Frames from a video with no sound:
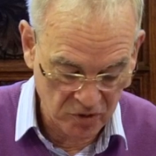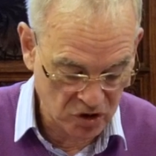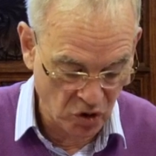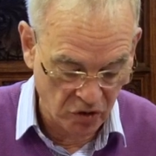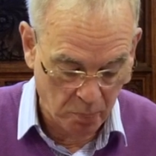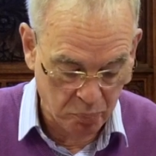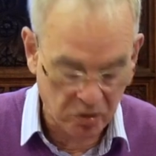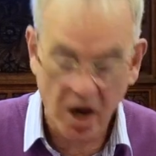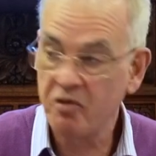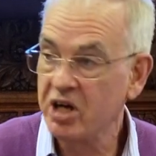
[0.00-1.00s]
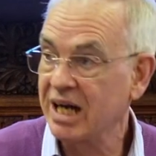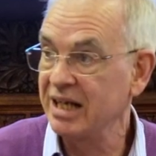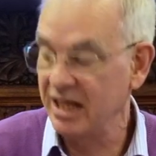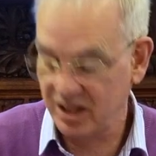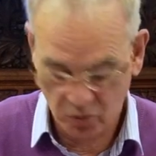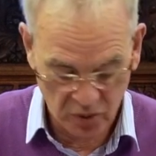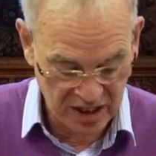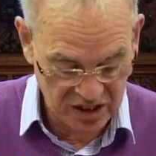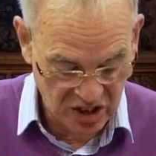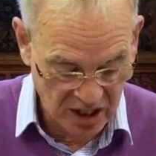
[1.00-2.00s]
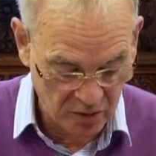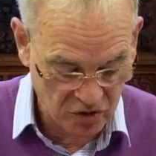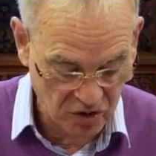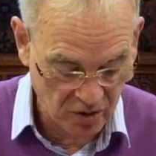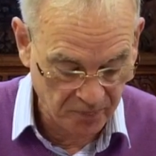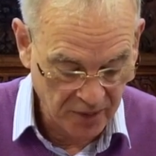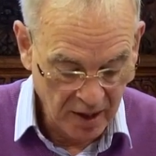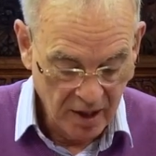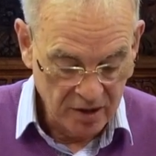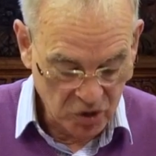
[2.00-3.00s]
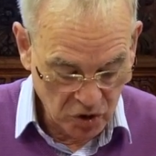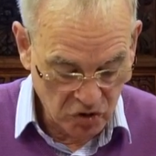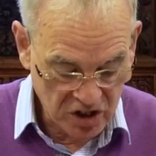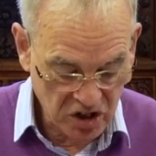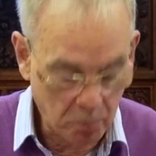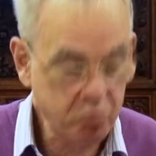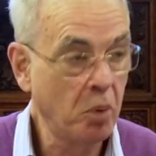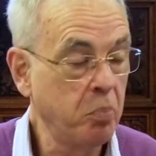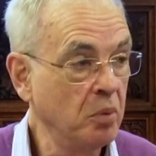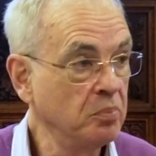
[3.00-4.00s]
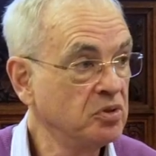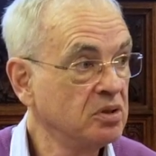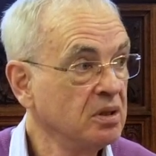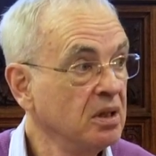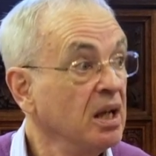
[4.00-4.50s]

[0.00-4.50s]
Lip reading: It's not the priory clinic that we need to go to address our problems.